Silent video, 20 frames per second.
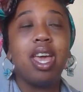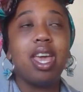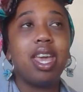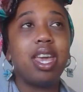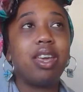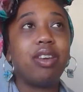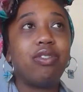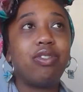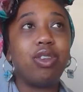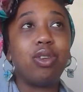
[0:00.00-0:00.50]

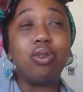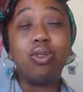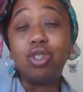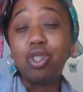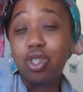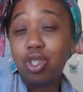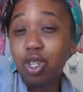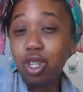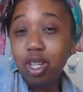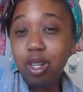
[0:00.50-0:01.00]
if you
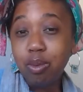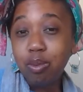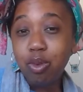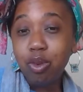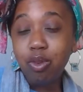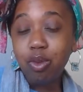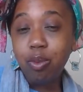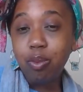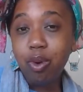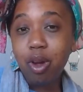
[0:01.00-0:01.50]
should
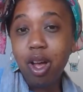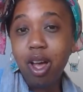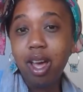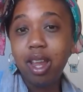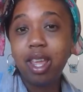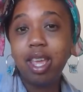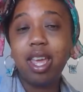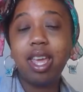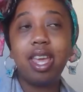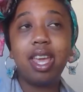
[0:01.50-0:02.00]
move
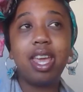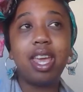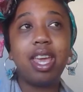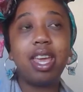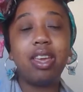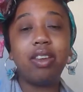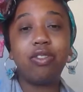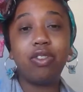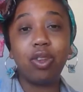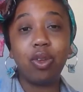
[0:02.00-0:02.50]
abroad,
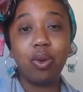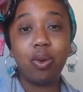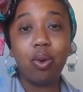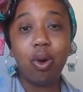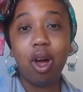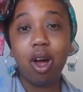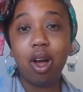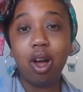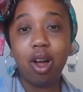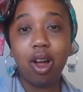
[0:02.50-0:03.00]
if you
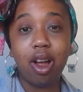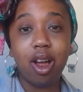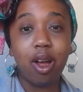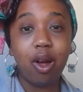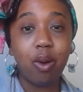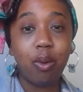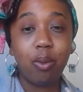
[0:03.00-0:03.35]
are